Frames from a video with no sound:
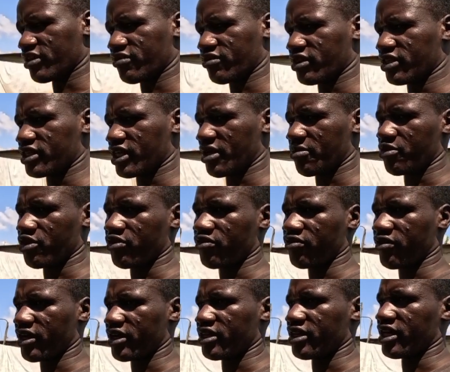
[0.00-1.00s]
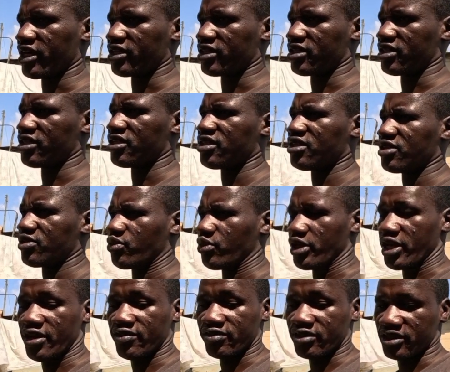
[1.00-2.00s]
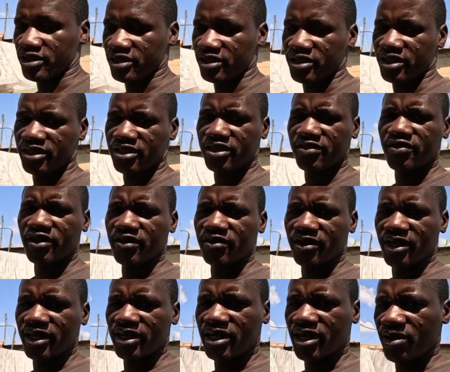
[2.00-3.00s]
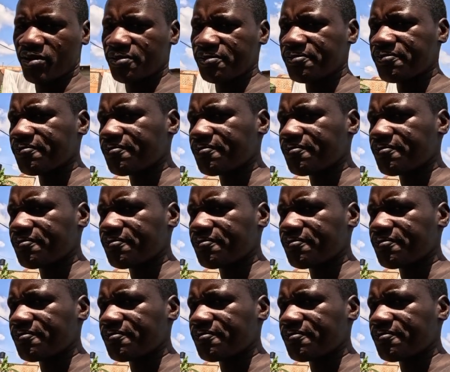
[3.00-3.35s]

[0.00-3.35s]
every time you find that you have diseases even right now